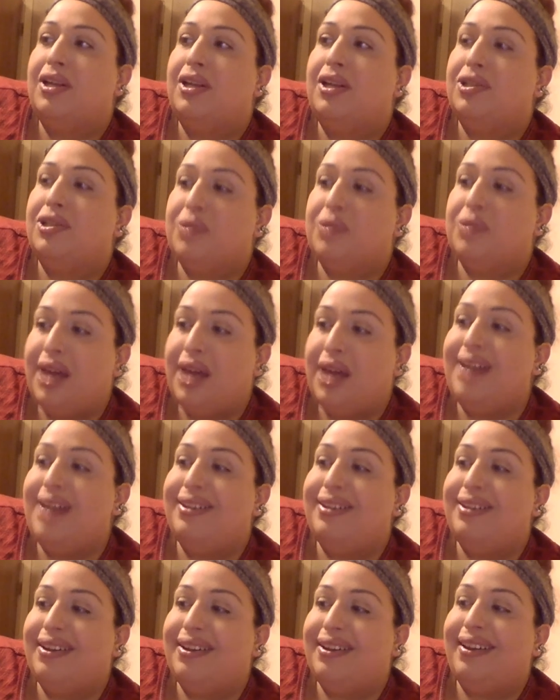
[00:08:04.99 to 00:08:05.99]
So that
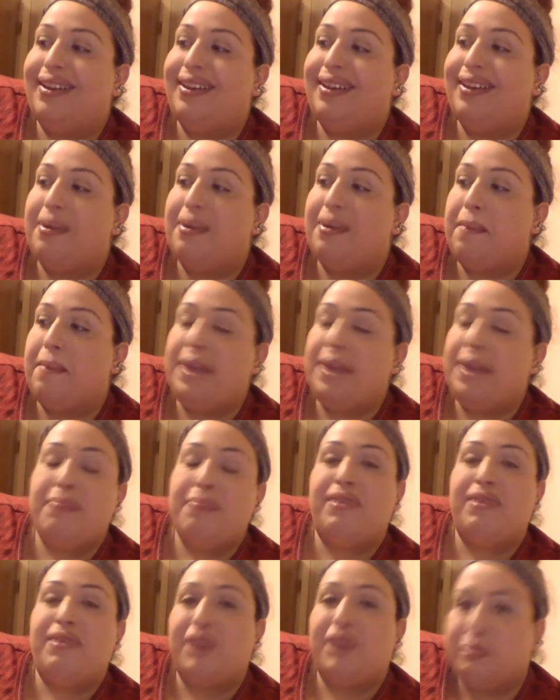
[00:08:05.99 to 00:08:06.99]
made me
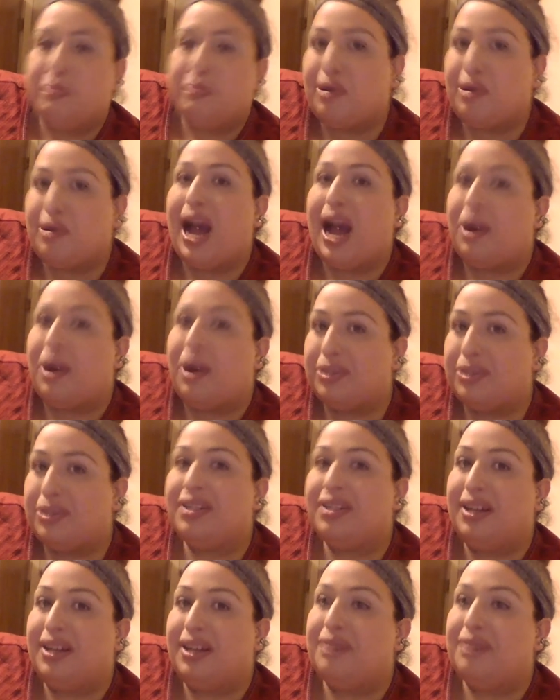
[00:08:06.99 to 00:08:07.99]
feel proud
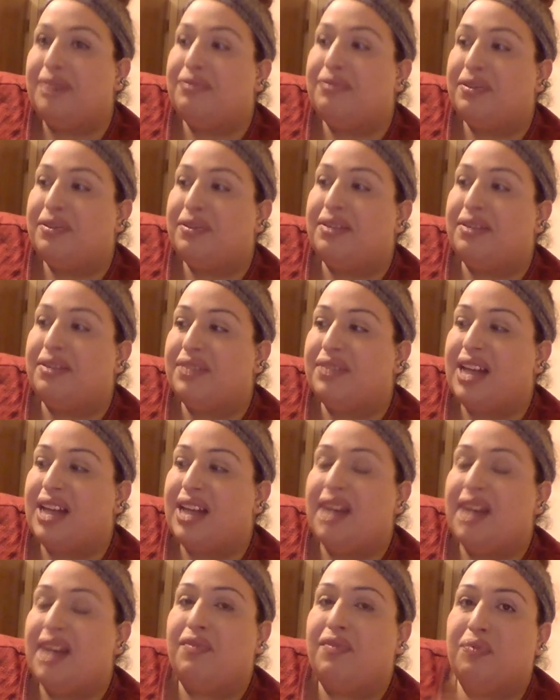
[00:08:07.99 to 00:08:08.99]
of of
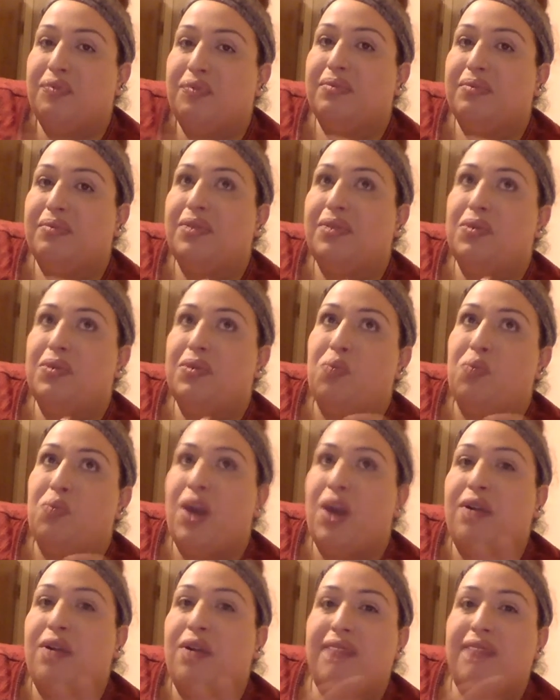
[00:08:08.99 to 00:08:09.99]
kind of
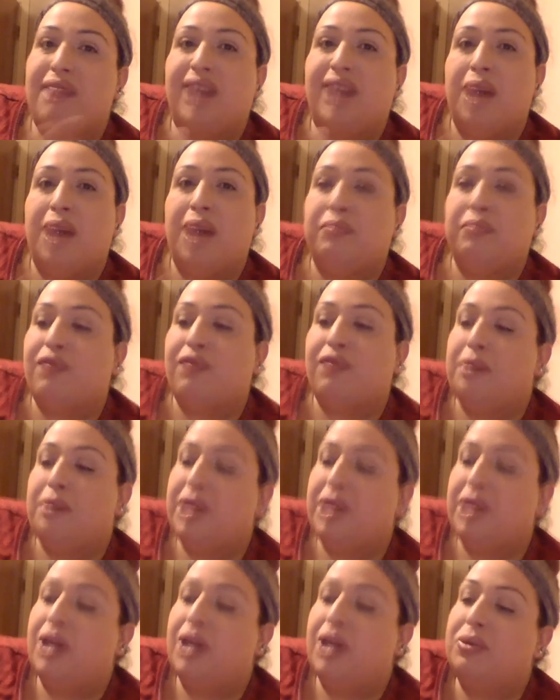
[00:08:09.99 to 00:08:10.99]
where I've come from,
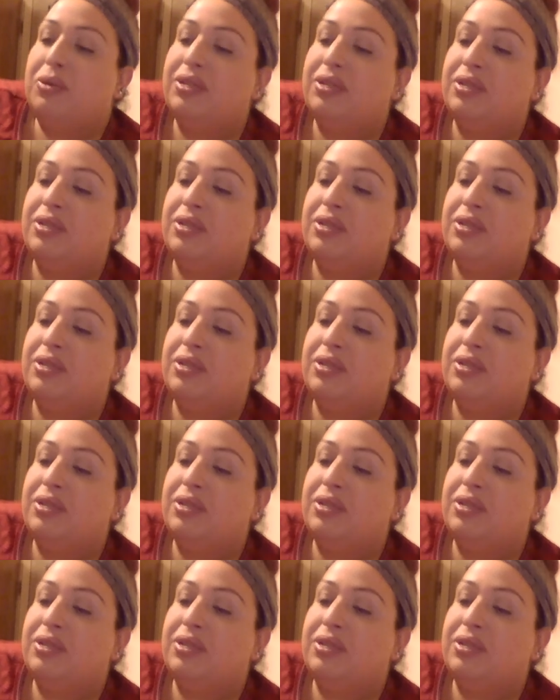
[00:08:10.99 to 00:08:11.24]
you know?